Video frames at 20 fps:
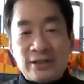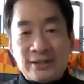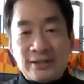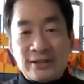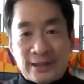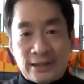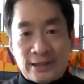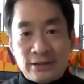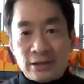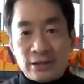
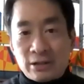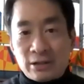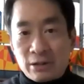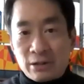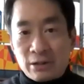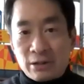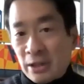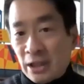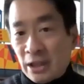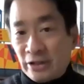descended
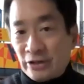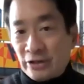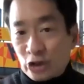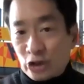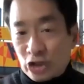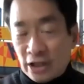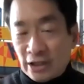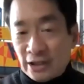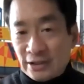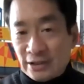upon the
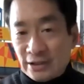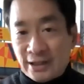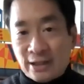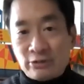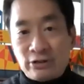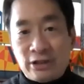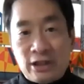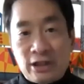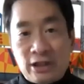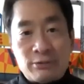
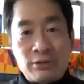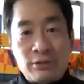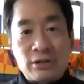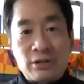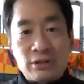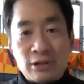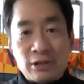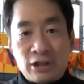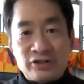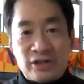Chinatown
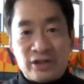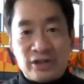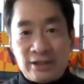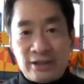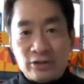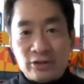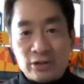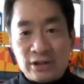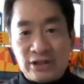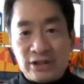neighborhood in Los
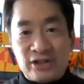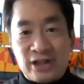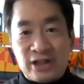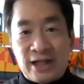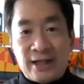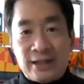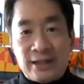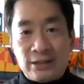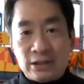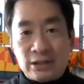Angeles
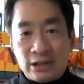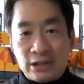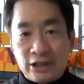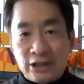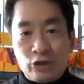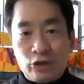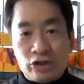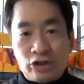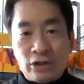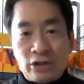and
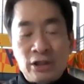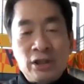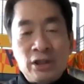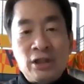lynched